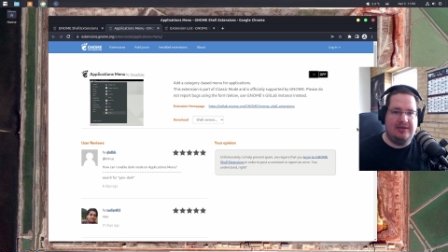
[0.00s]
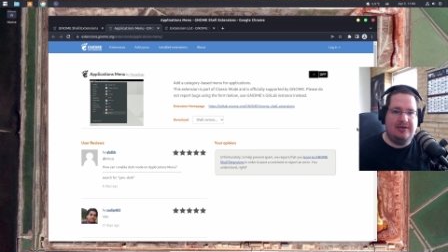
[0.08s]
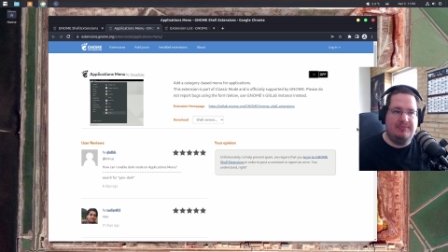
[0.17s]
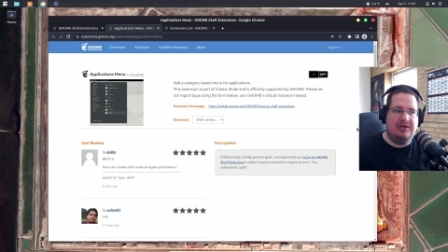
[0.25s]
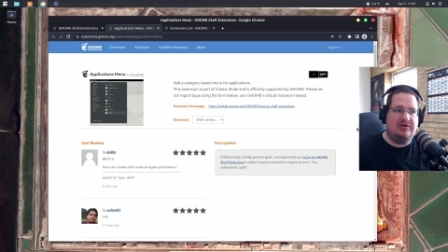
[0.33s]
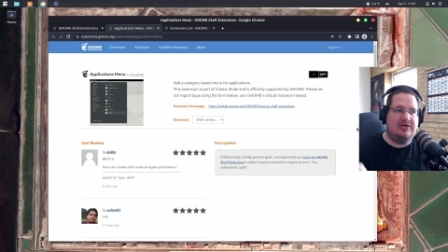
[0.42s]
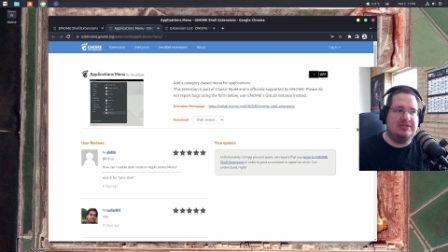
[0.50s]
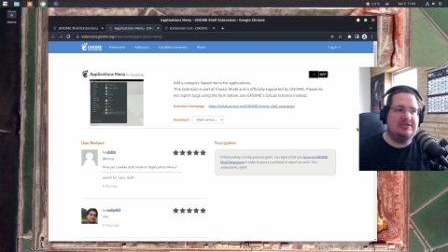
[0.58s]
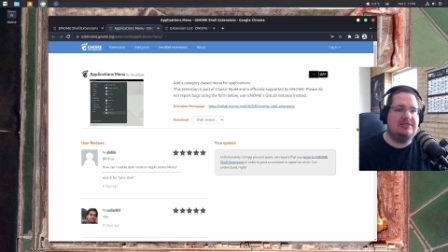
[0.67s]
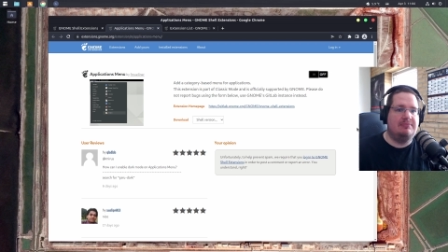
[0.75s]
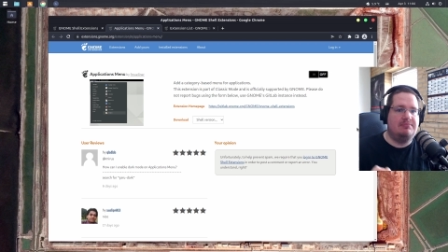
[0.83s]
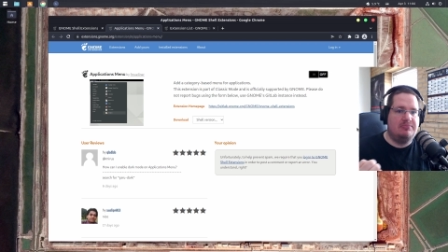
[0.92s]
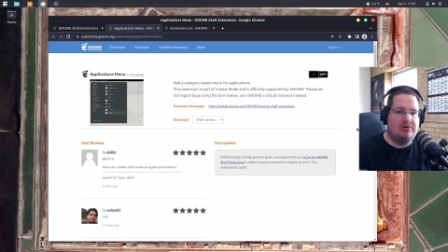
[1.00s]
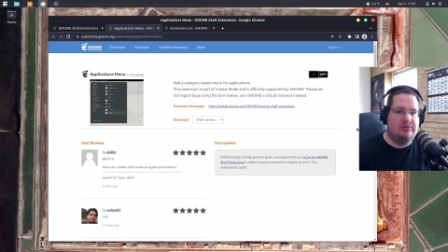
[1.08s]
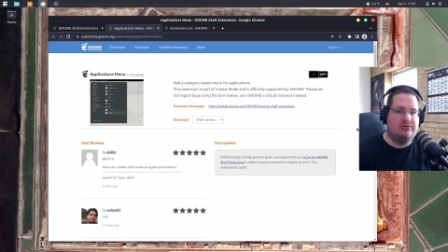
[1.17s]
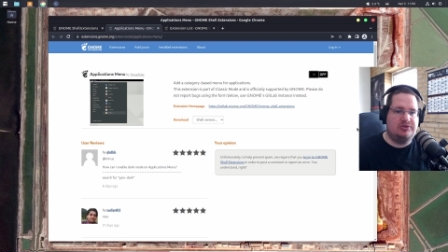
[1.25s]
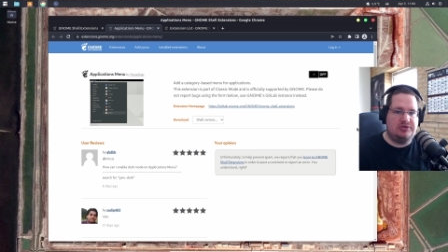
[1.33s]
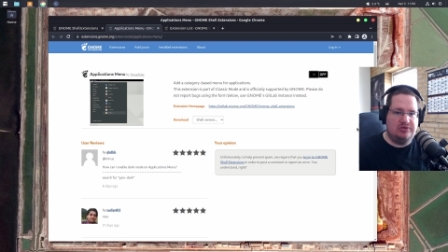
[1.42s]
because it's the
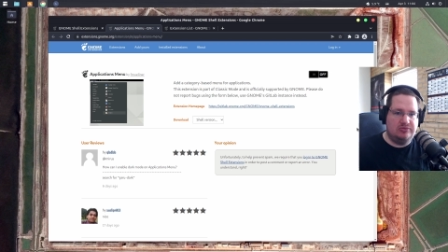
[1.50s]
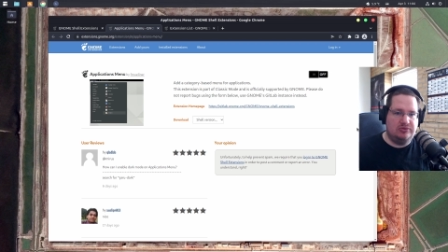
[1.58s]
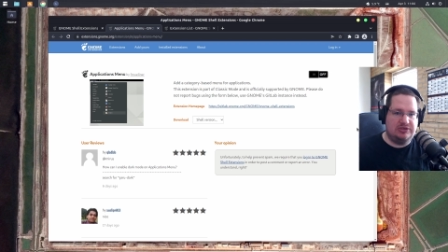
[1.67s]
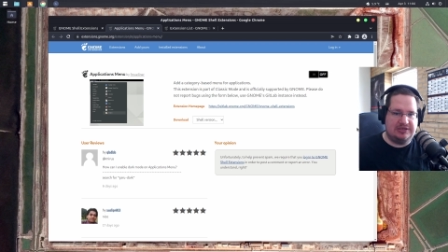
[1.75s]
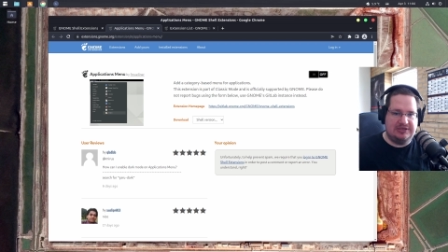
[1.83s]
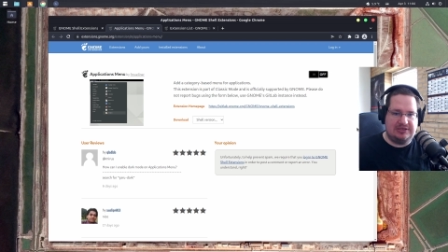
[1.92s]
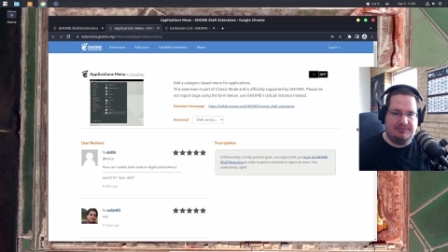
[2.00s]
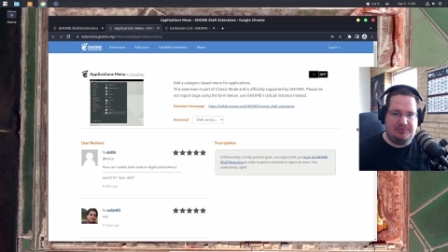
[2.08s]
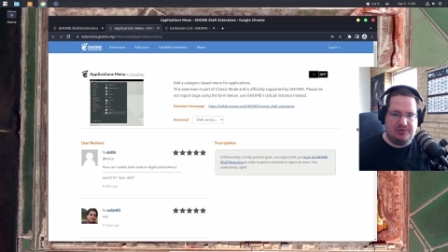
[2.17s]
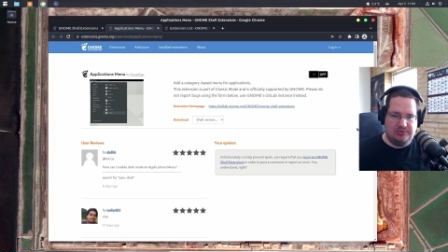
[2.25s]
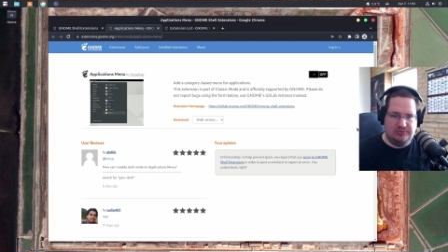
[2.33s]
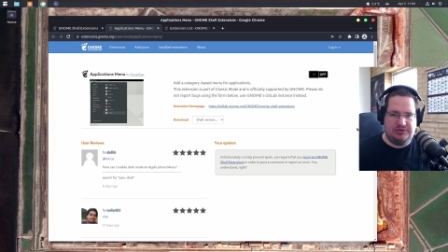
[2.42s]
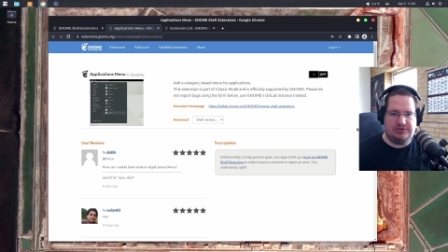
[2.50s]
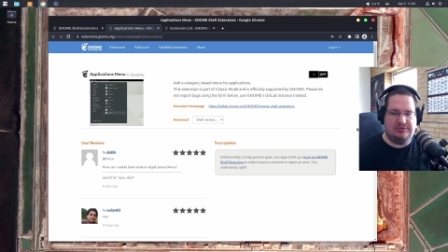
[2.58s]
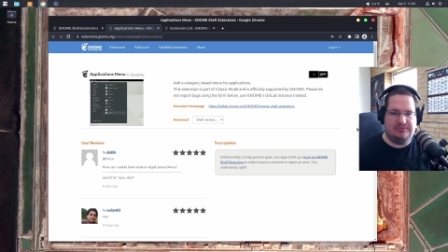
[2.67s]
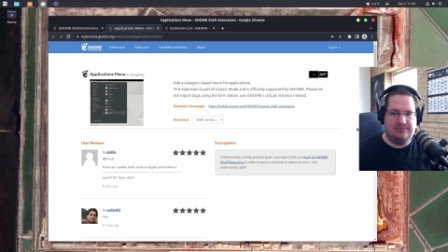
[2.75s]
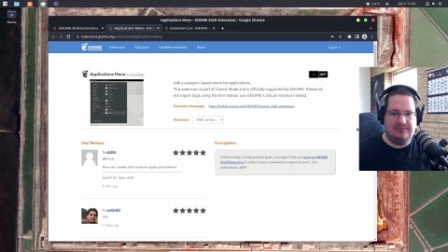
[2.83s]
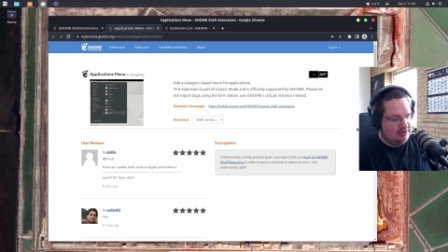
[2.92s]
most used distribution.
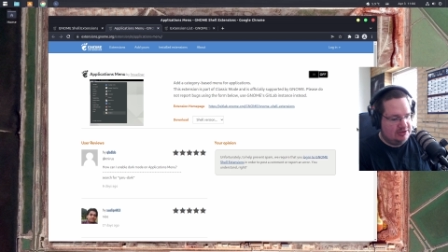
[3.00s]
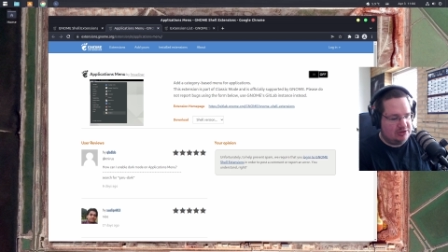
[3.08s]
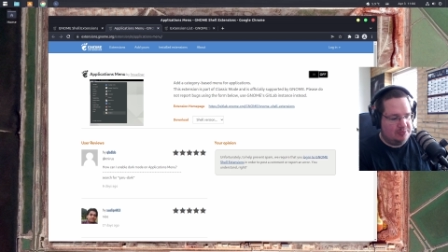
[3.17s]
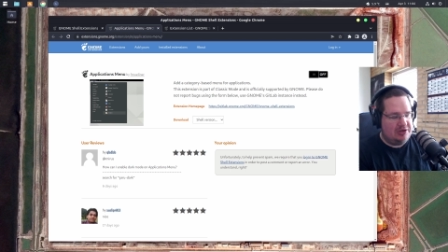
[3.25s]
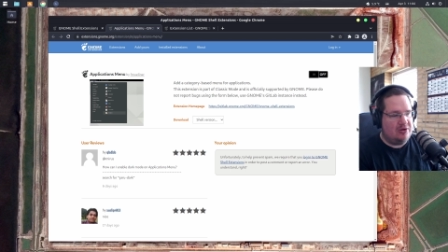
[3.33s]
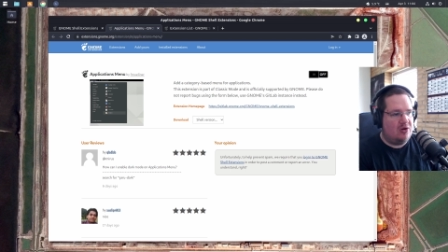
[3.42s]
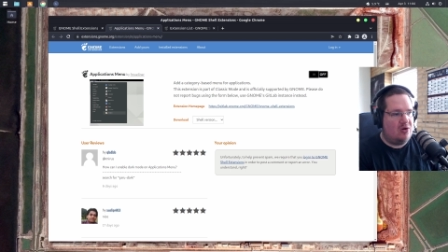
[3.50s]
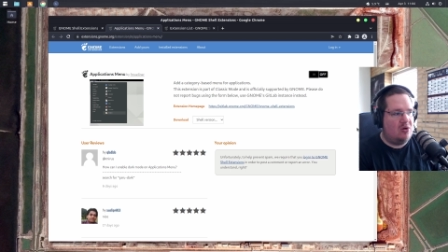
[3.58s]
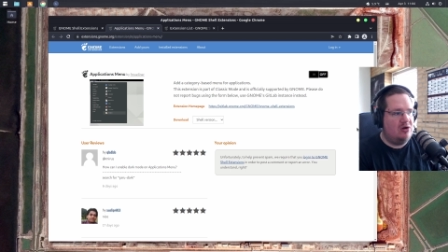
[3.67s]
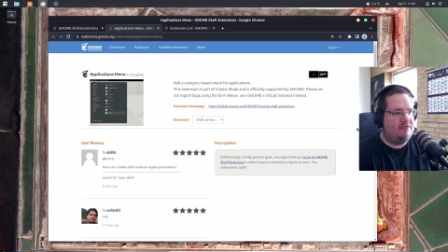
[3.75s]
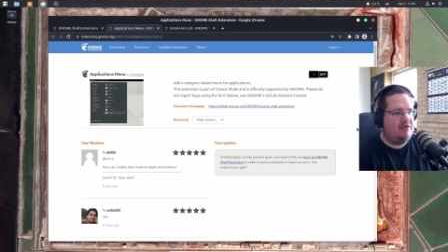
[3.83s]
So with all of